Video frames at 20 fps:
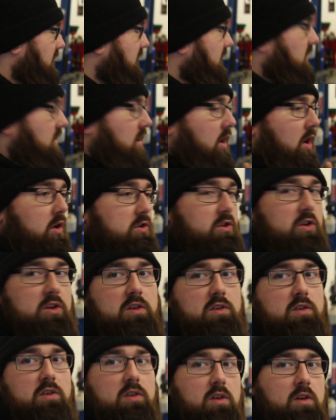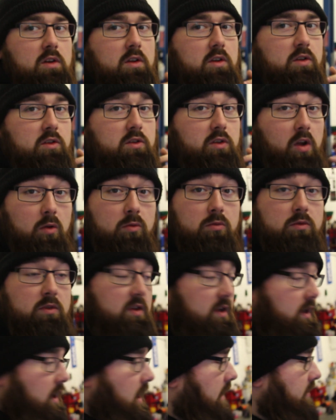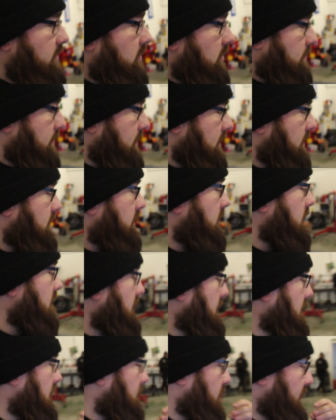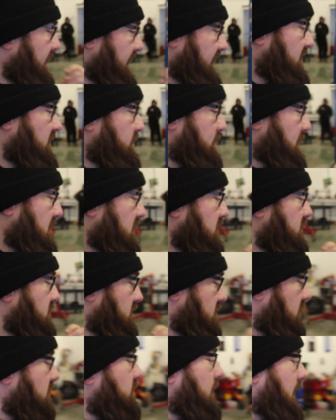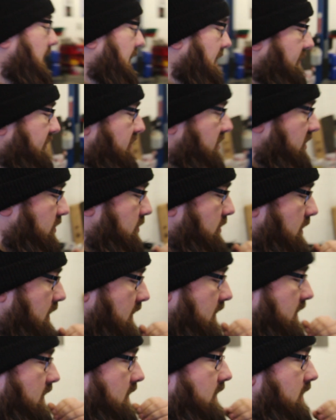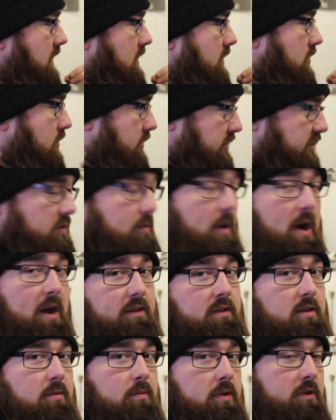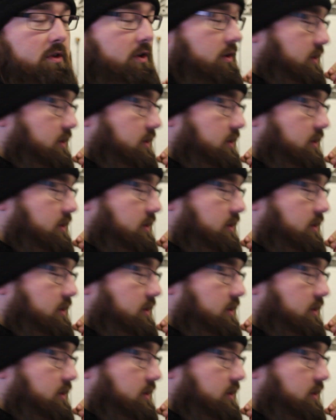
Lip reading: the archers don't line up. But this is because you do have to customize them. So